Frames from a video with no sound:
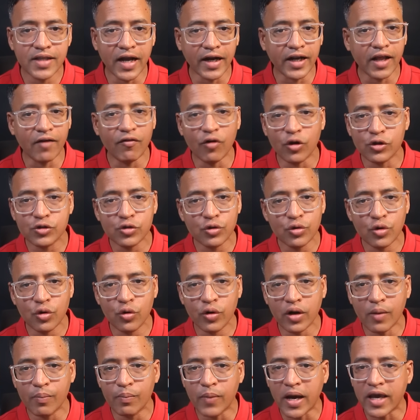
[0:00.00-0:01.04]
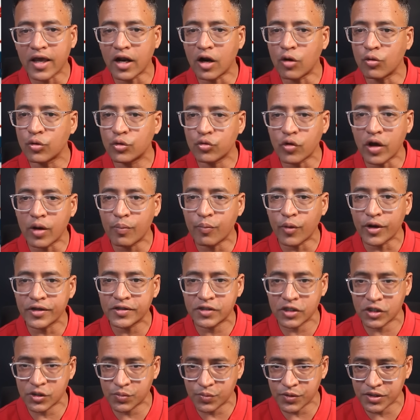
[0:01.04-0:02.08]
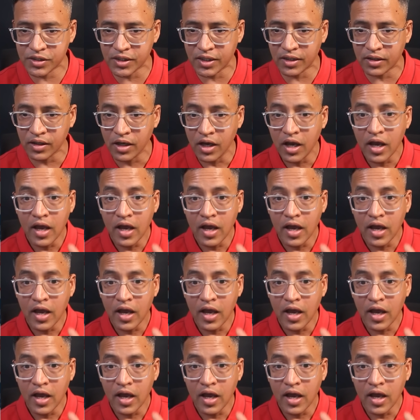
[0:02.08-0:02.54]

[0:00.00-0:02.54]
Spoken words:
that have also grown up by around 12.6%.